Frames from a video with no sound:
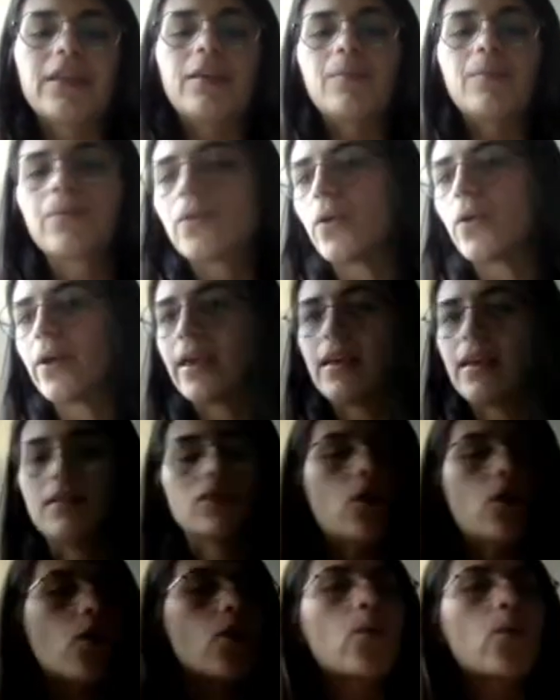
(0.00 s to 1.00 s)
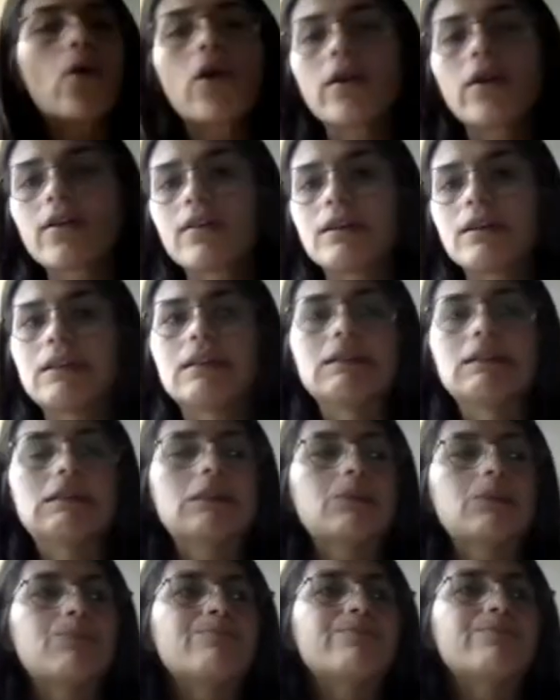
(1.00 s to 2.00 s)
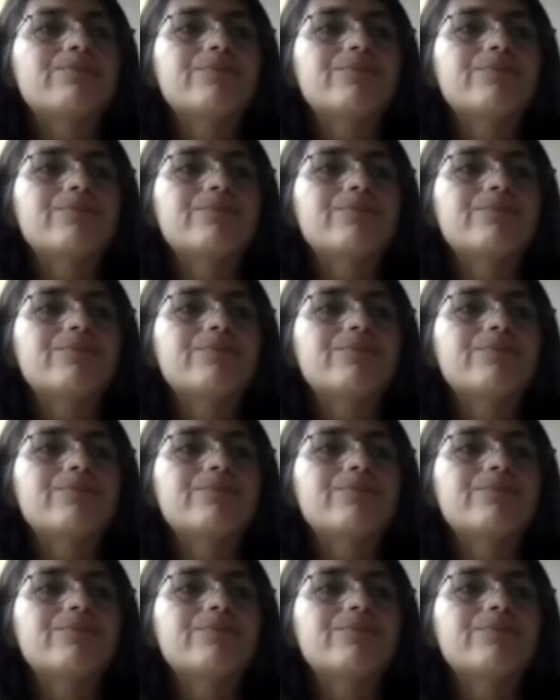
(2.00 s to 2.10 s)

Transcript: employees or workers